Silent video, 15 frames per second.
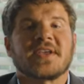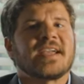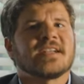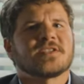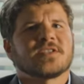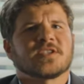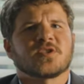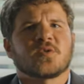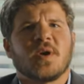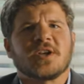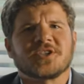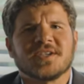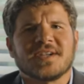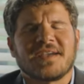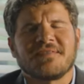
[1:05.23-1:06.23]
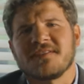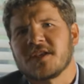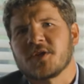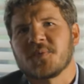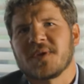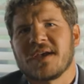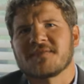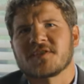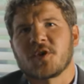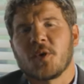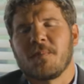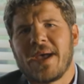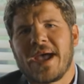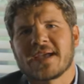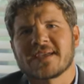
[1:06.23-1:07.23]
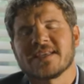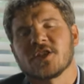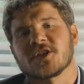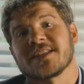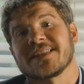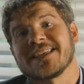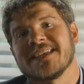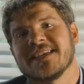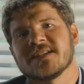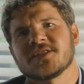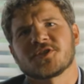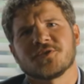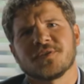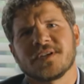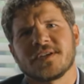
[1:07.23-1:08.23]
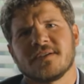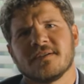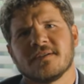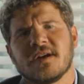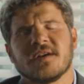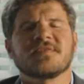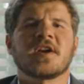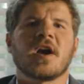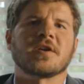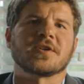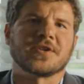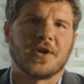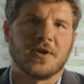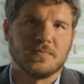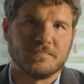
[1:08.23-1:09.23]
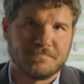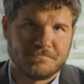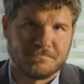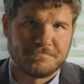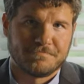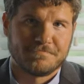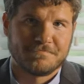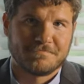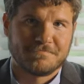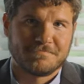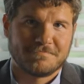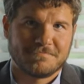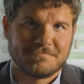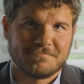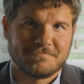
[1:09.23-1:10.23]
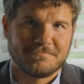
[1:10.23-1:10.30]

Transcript: to answer this question, I feel like we have to go back and look at the history of cargo. The first cargo